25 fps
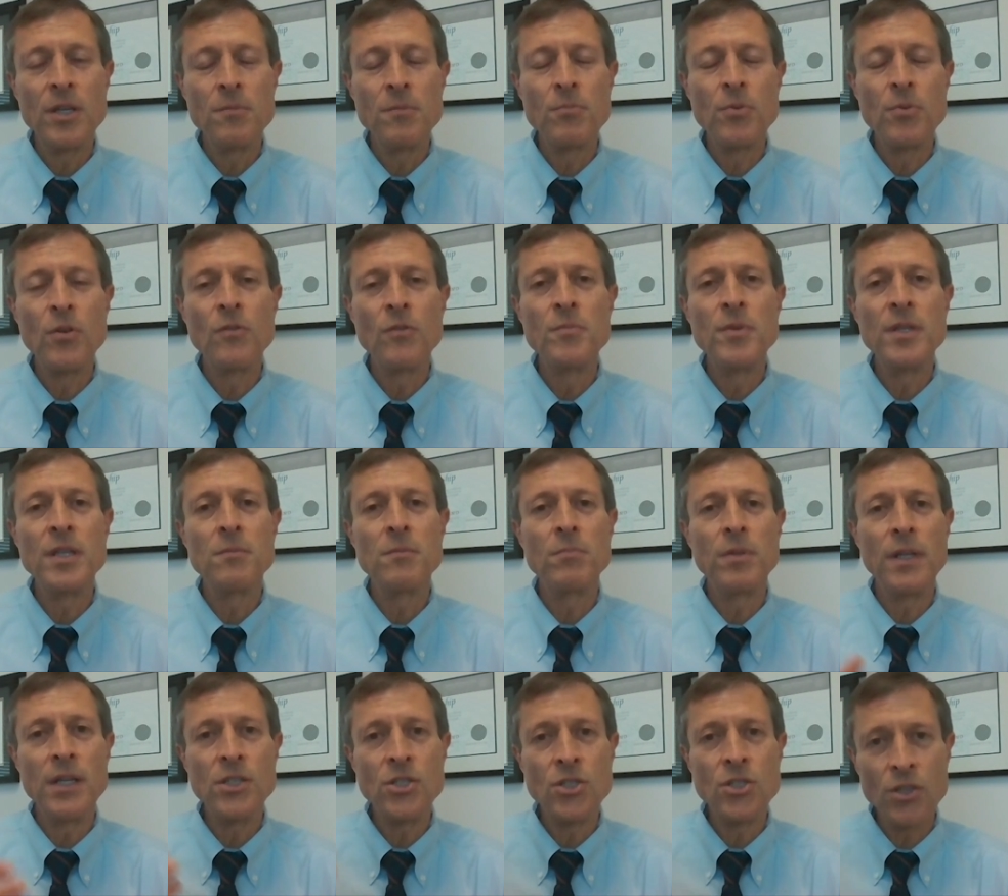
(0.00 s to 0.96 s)
improvement in
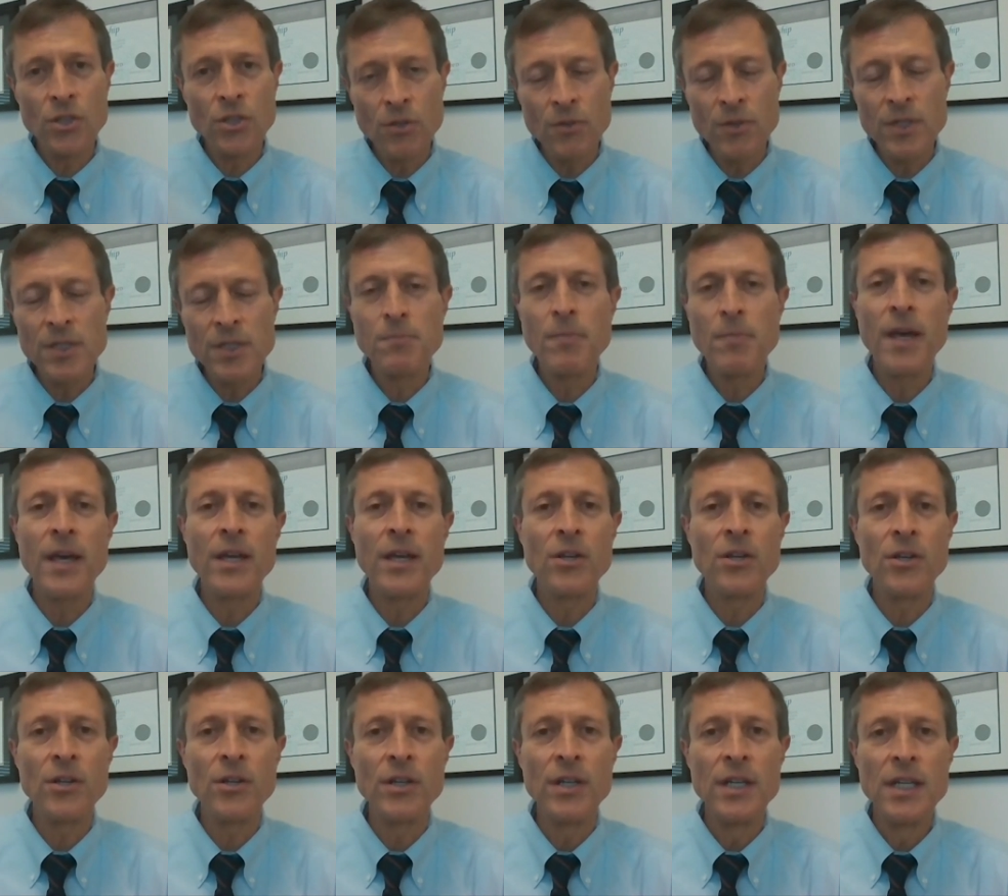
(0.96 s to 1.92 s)
blood sugar is
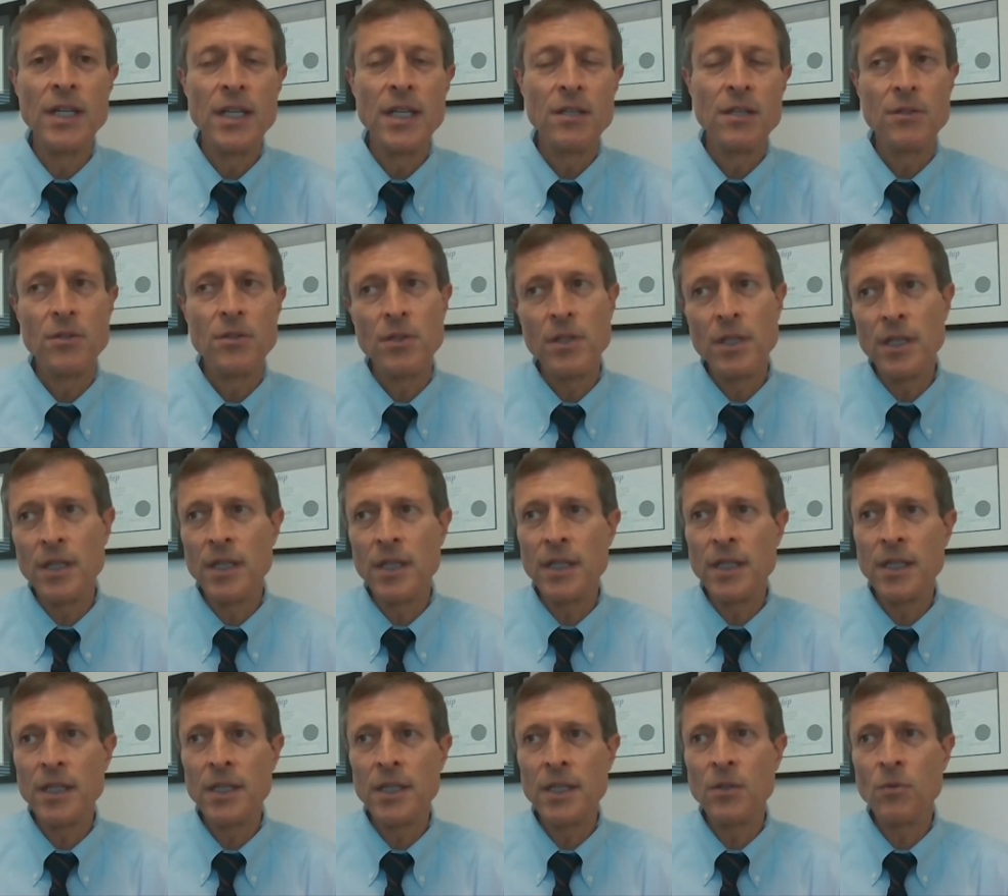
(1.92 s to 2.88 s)
better.
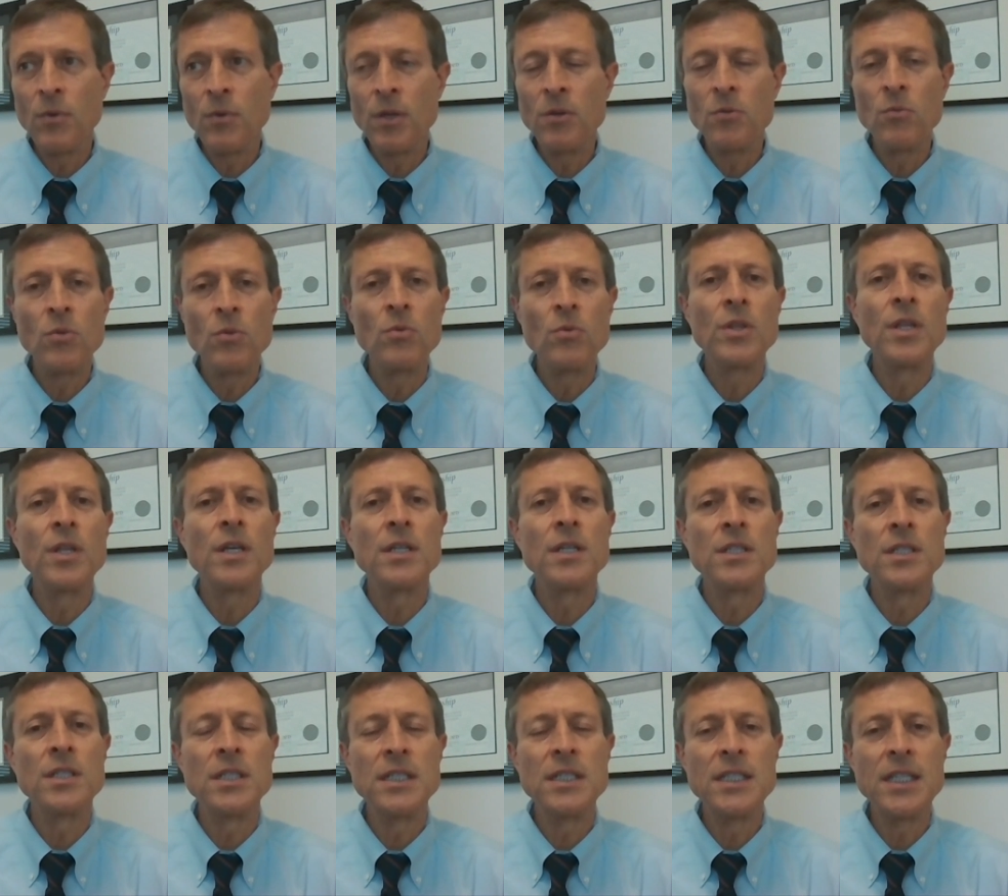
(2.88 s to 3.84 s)
When
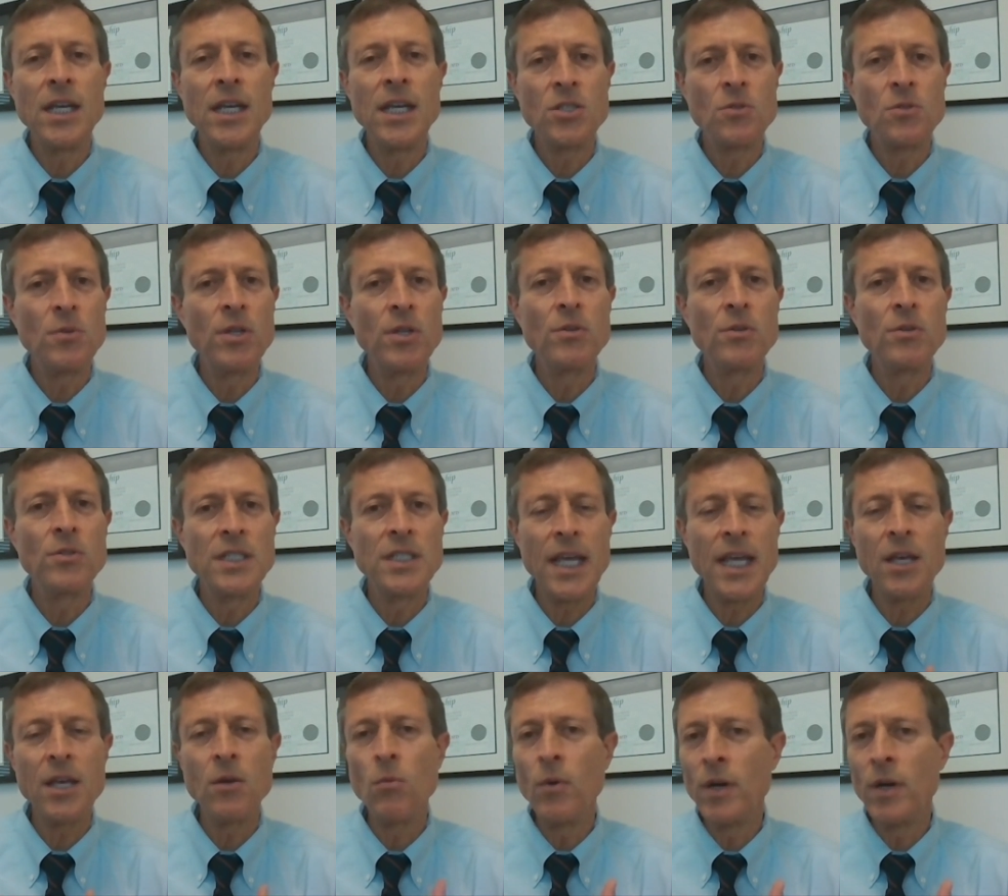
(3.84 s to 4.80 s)
the test we use
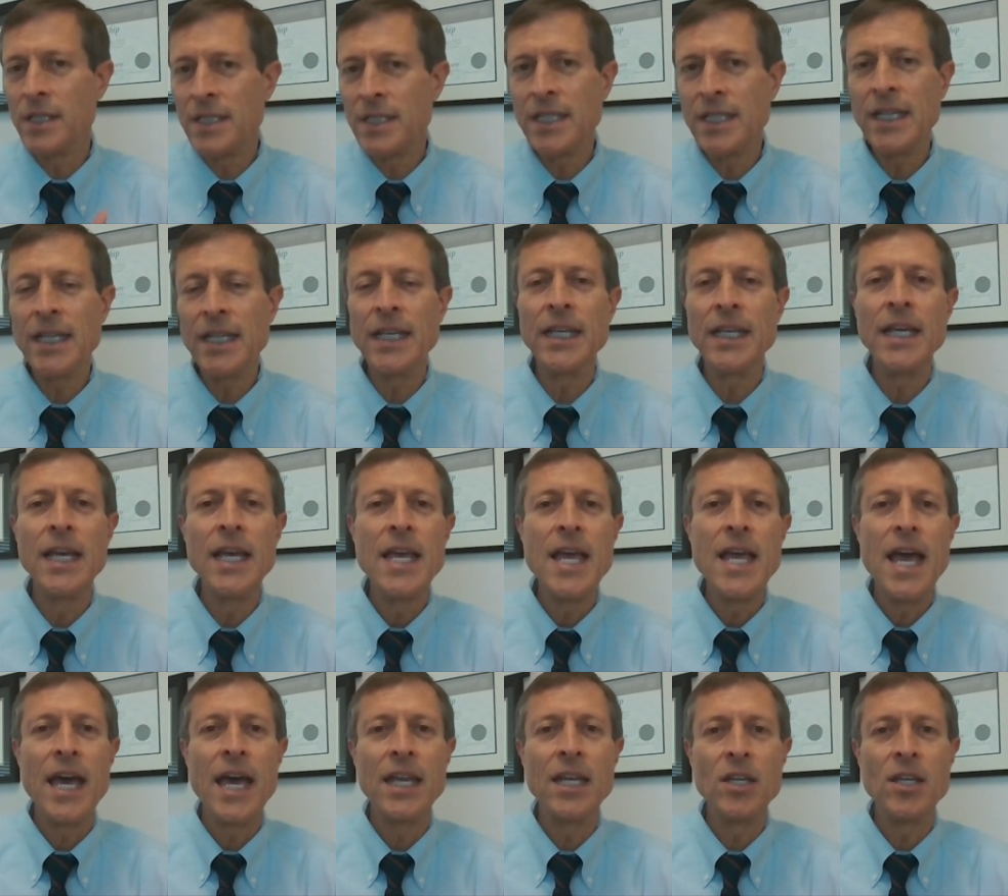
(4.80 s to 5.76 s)
is A1C,
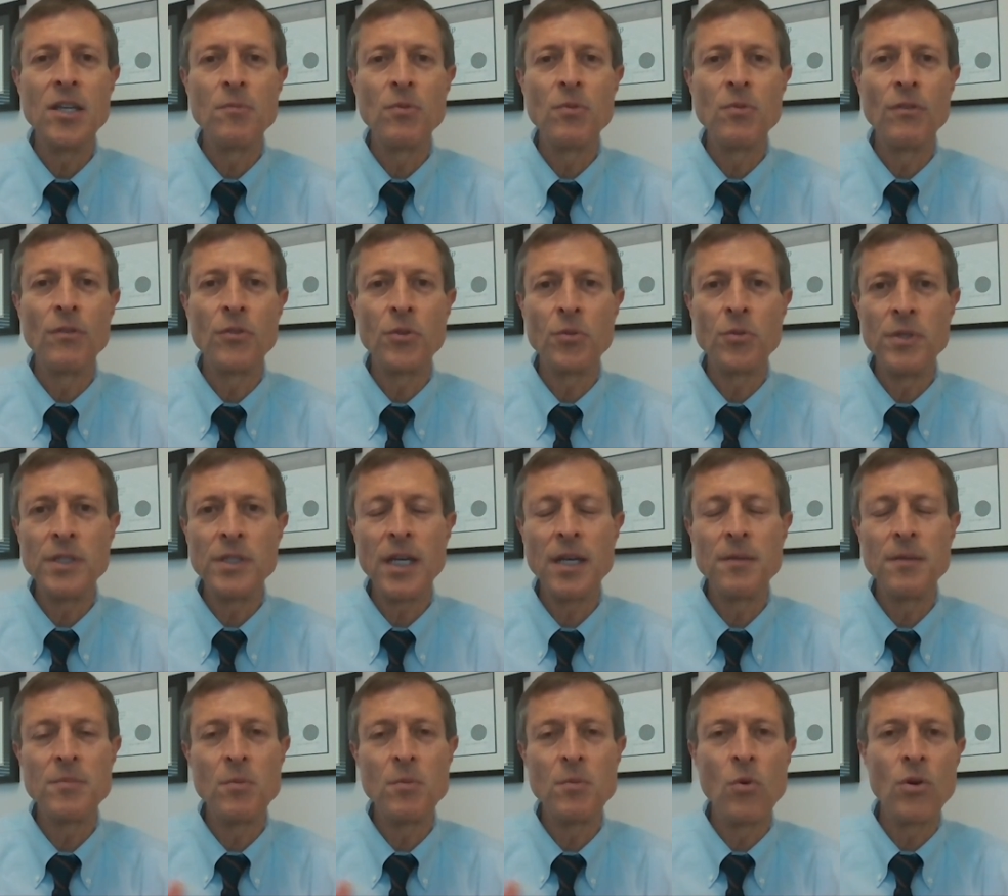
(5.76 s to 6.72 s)
and it improved 3
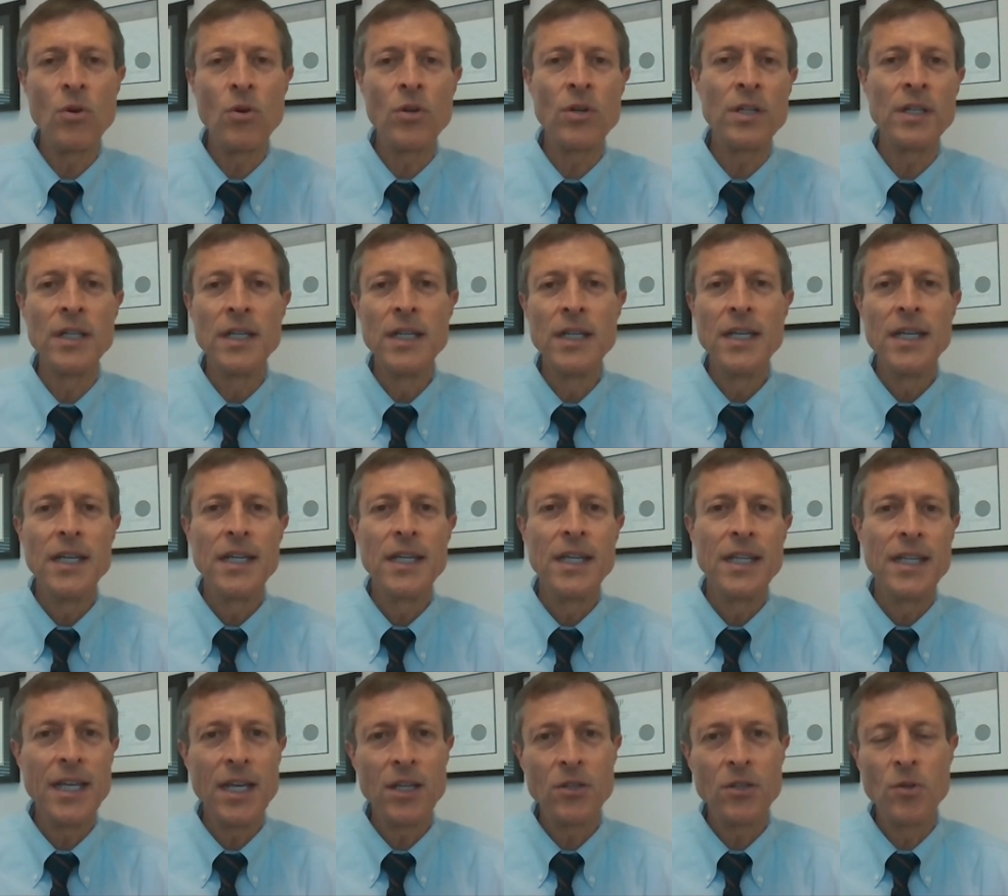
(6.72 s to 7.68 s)
times more
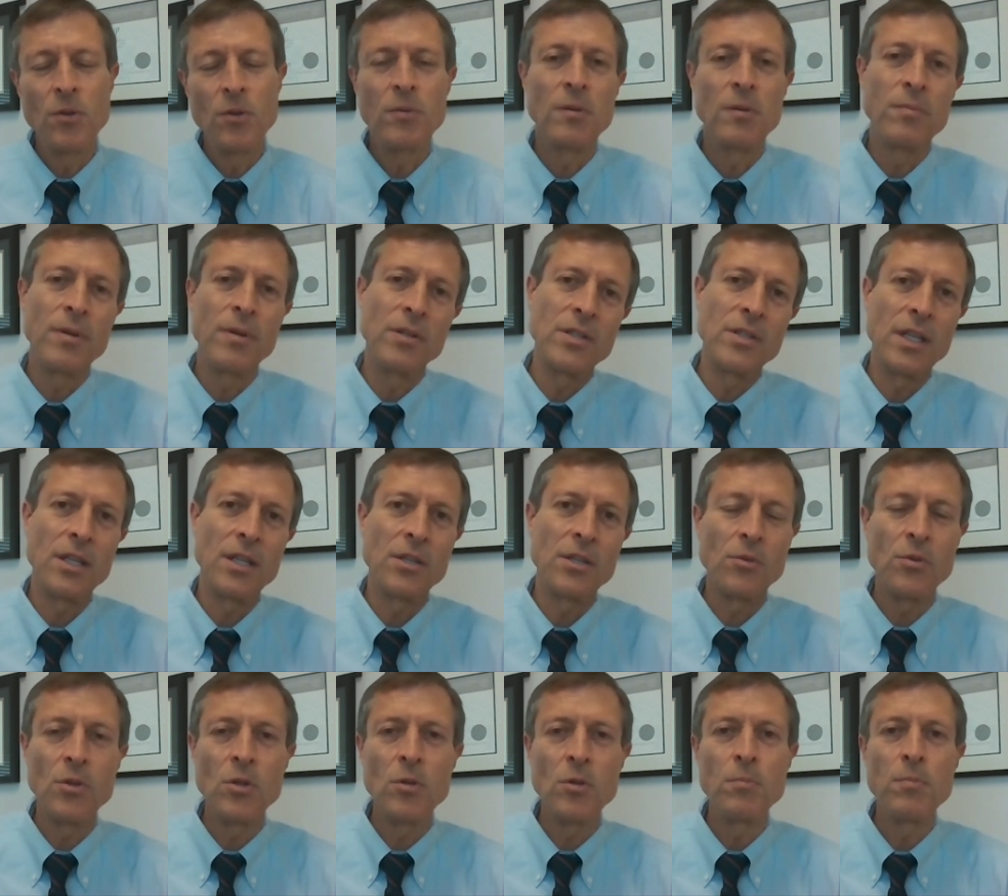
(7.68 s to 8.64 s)
in that group compared to the other
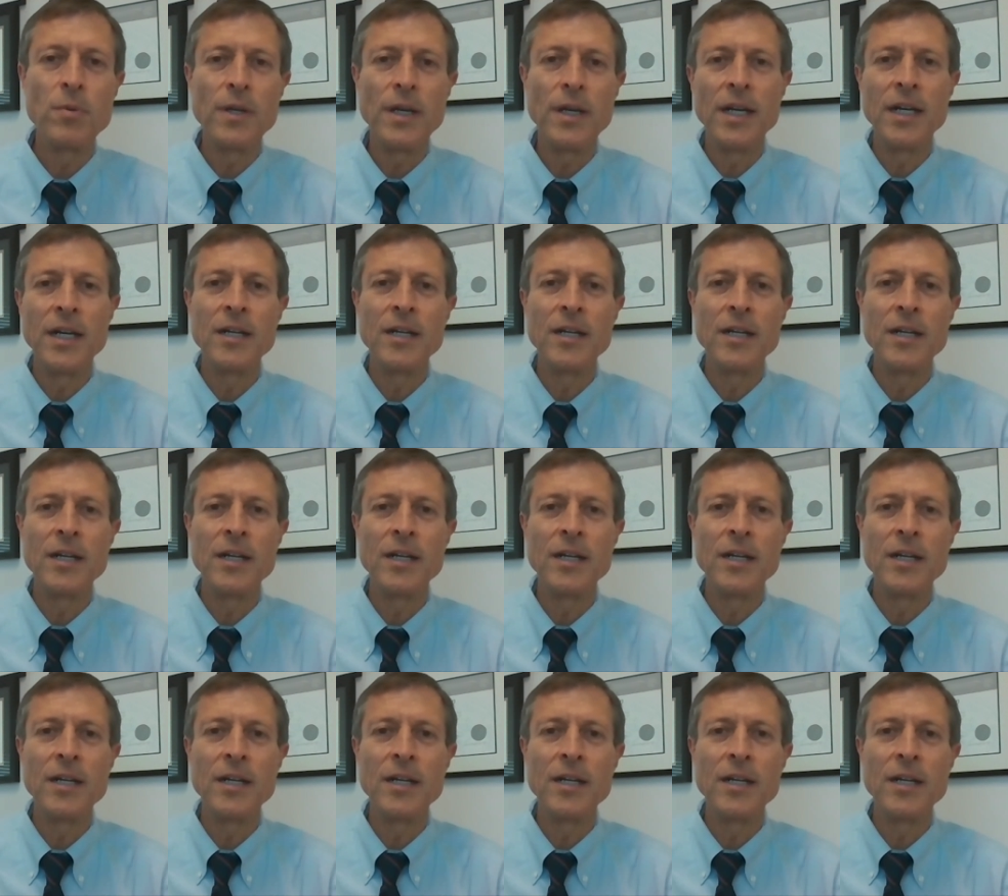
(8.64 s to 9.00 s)
group.